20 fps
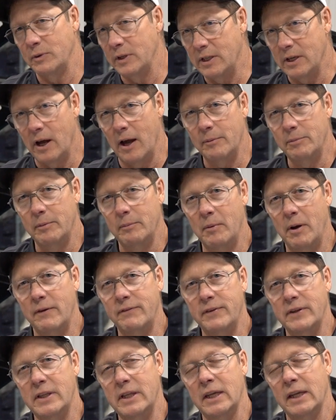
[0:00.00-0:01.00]
we top them
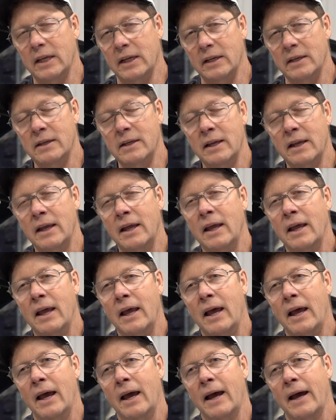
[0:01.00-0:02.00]
off at the end,
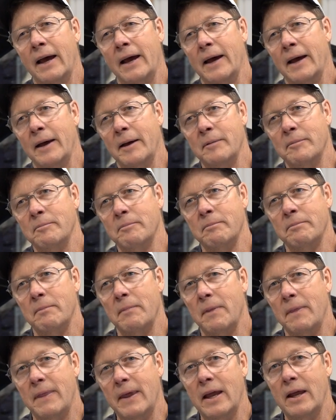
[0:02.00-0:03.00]

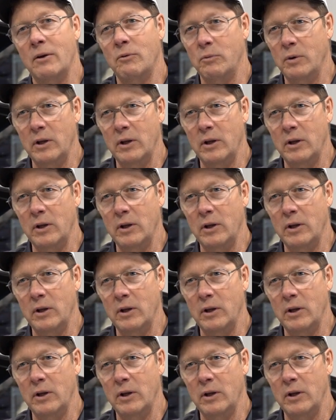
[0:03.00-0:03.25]
then